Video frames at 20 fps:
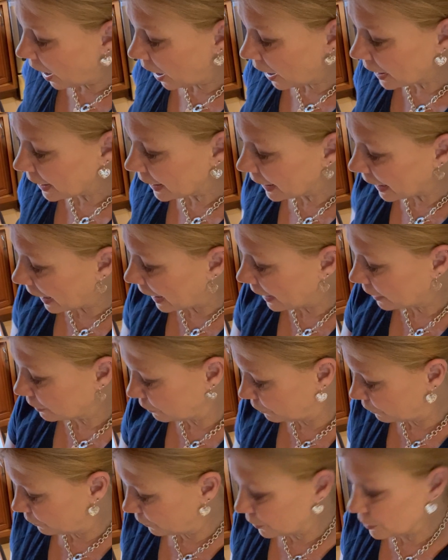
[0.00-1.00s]
I at
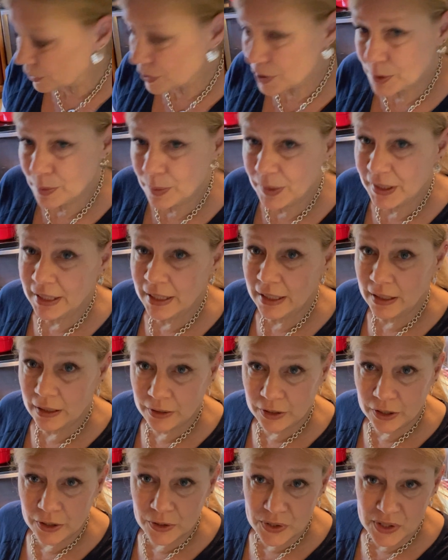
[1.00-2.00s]
first
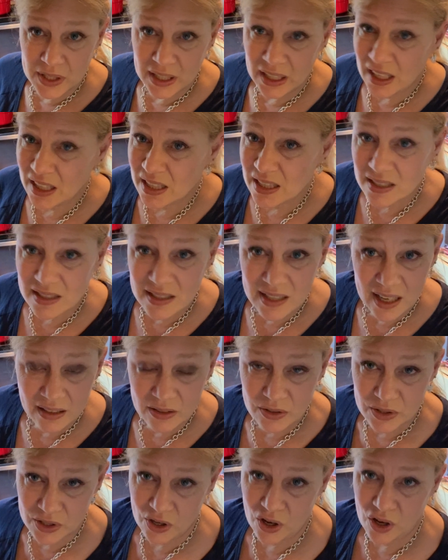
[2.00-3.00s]
began using, and it
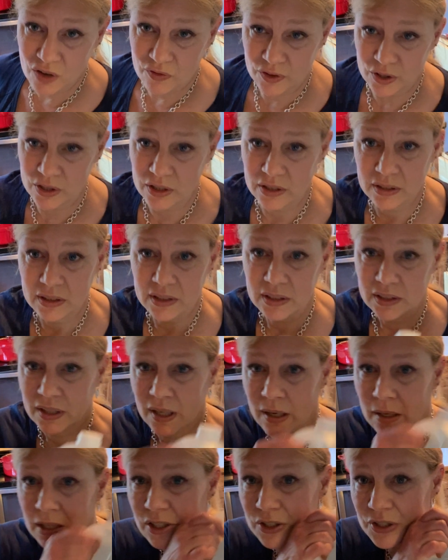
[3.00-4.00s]
sounds awful,
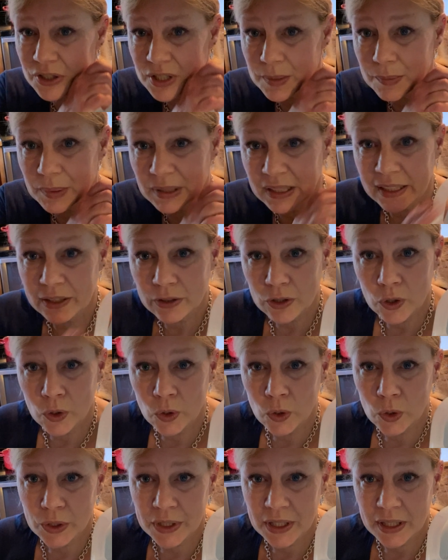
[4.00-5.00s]
just plain
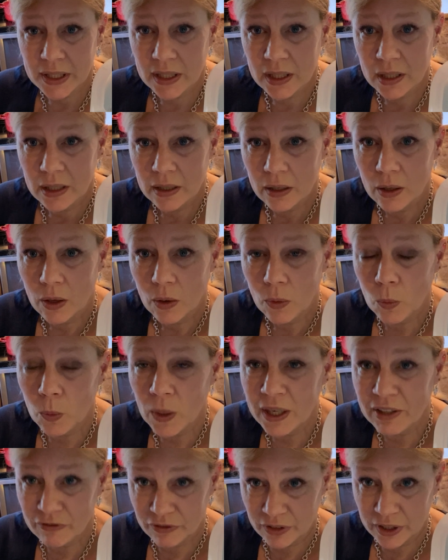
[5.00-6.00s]
old
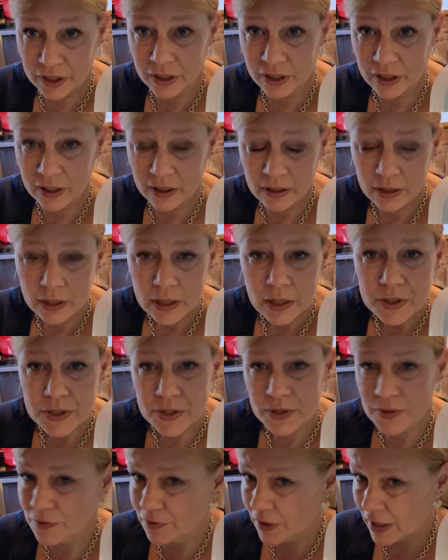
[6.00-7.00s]
white vinegar.
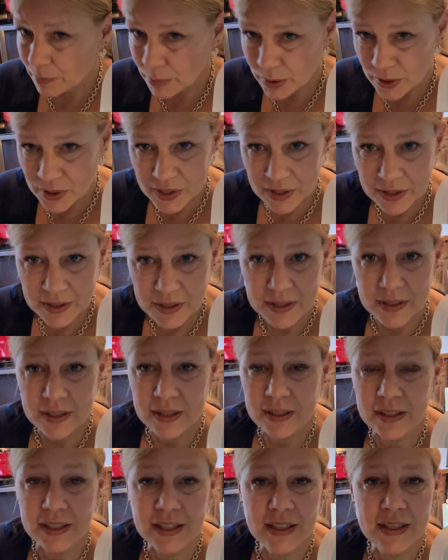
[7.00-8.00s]
So 5%
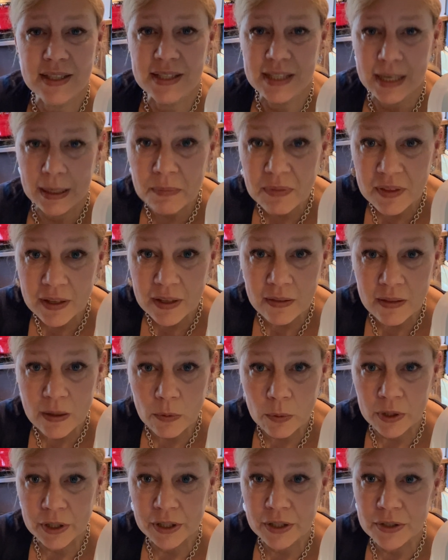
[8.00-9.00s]
acidity, the same thing that
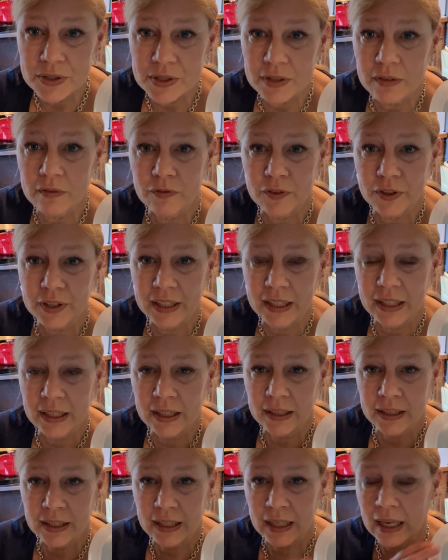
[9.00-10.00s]
we're using for
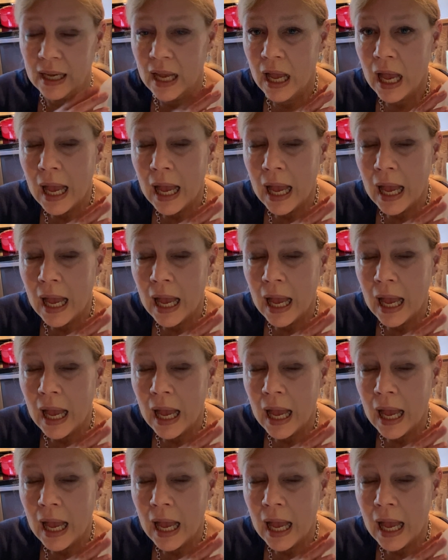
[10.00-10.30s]
canning.